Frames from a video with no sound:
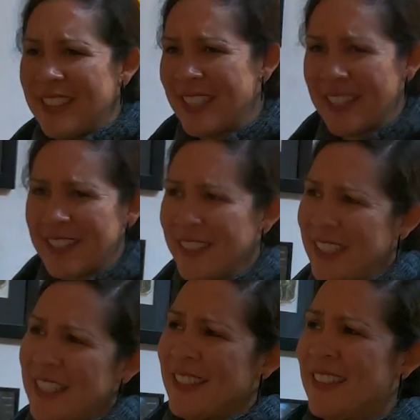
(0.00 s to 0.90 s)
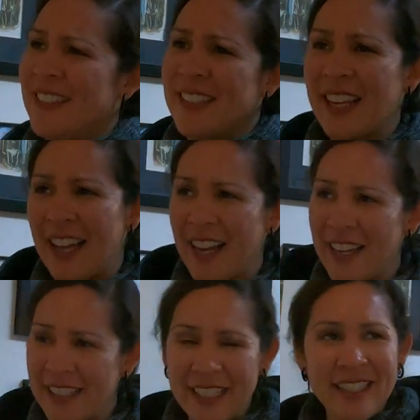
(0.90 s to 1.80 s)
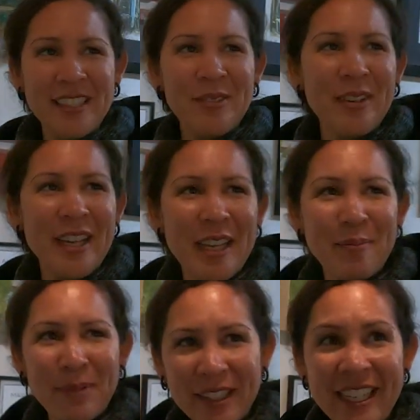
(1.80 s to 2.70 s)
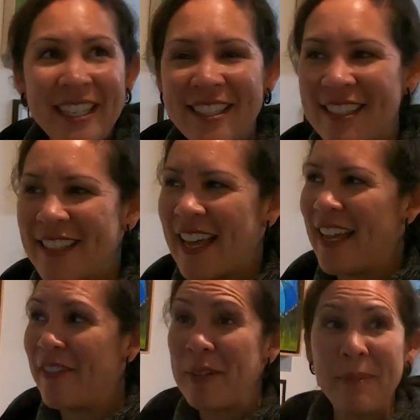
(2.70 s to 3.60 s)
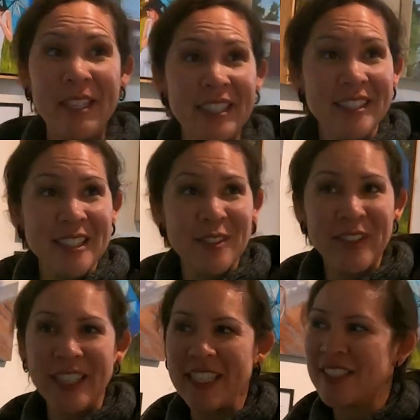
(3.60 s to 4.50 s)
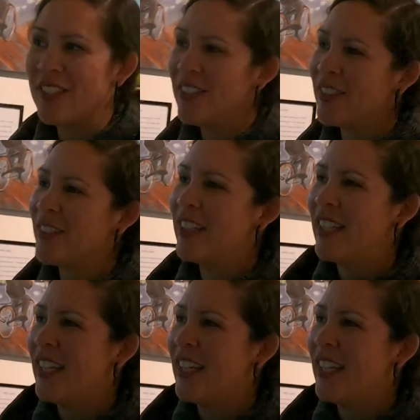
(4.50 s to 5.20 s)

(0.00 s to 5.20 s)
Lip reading: desolate, hidden away place that everybody else is feeling too?